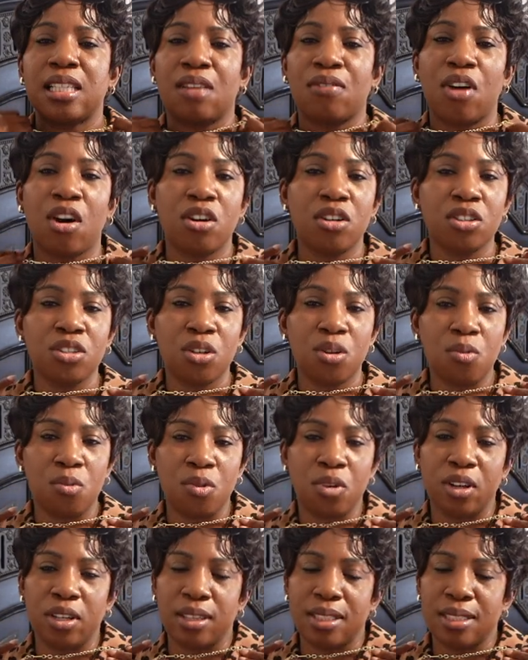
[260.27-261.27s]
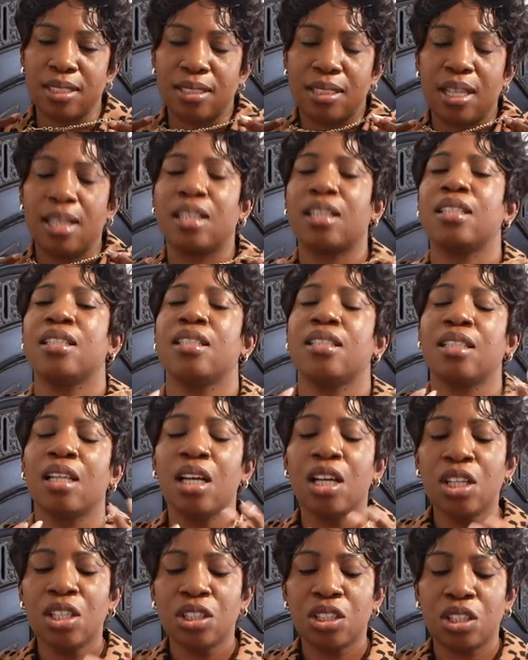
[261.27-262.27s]
I've also worn this necklace
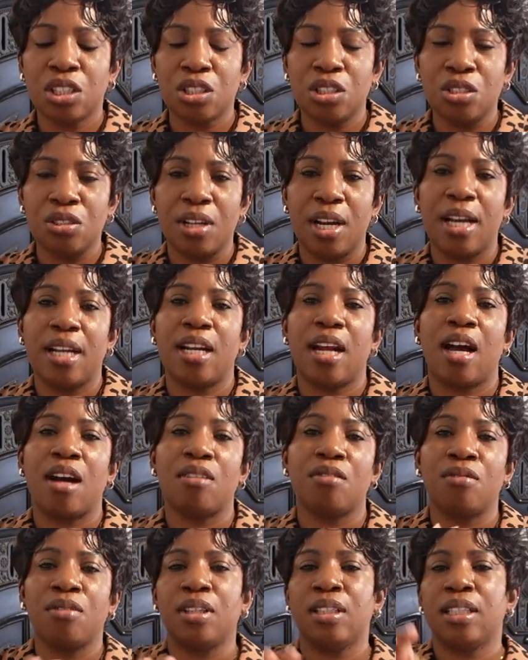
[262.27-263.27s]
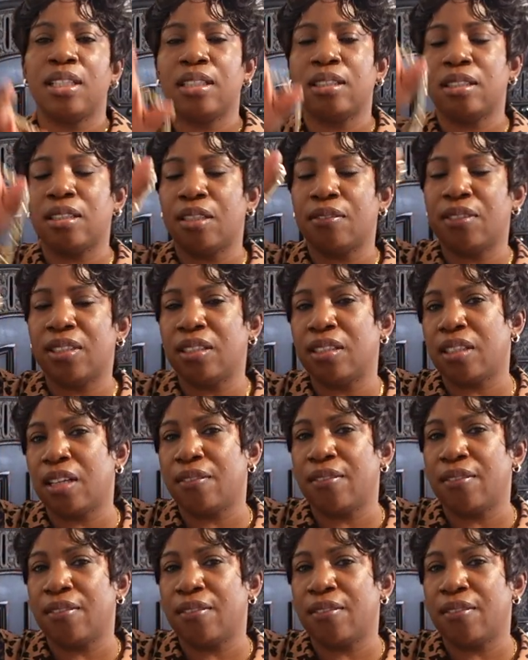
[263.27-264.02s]
too, and I really love the look